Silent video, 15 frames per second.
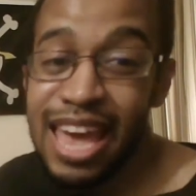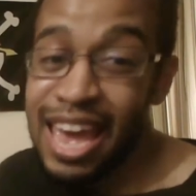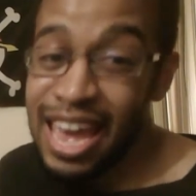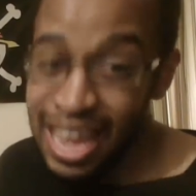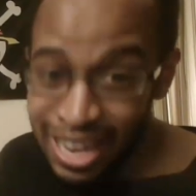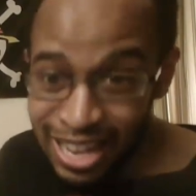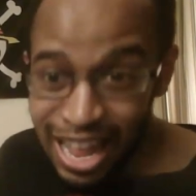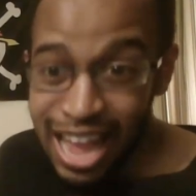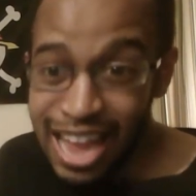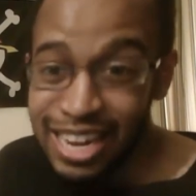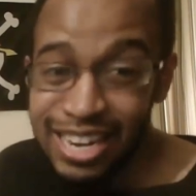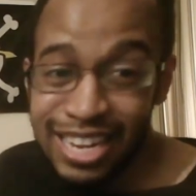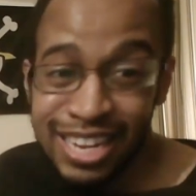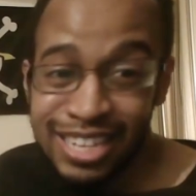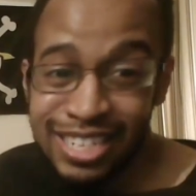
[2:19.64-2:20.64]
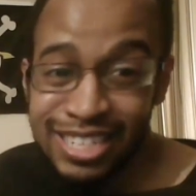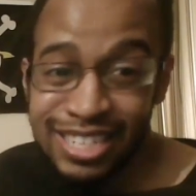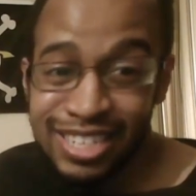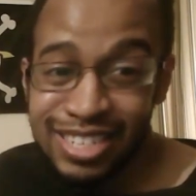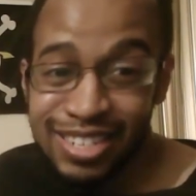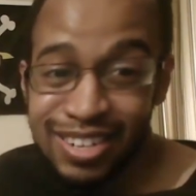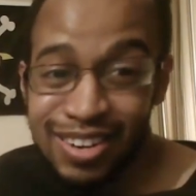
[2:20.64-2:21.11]
And lightning,
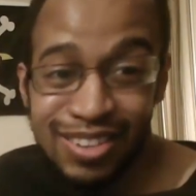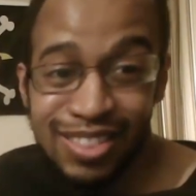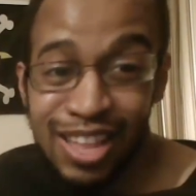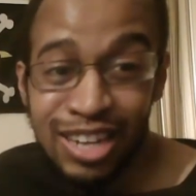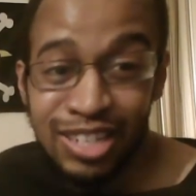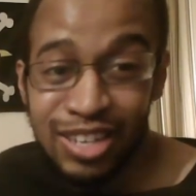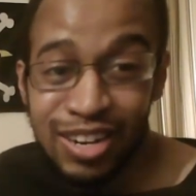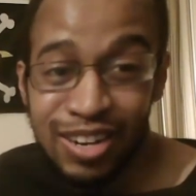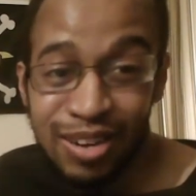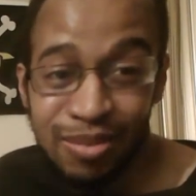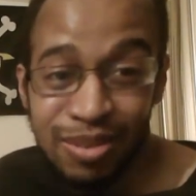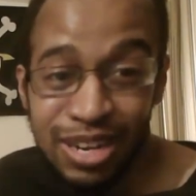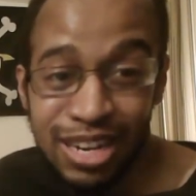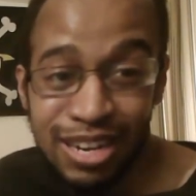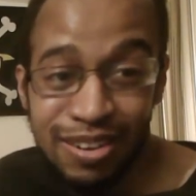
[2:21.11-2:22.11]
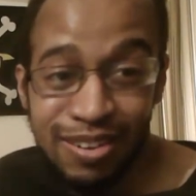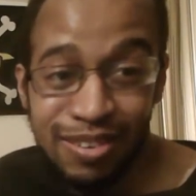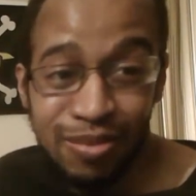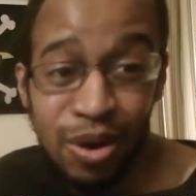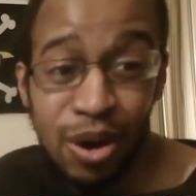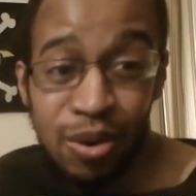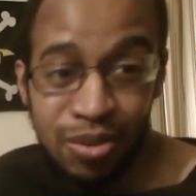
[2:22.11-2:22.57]
or thunder, or whatever.
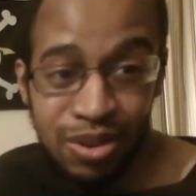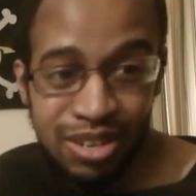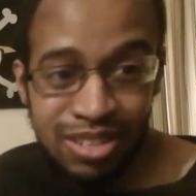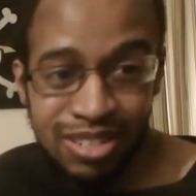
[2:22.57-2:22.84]
Whoa.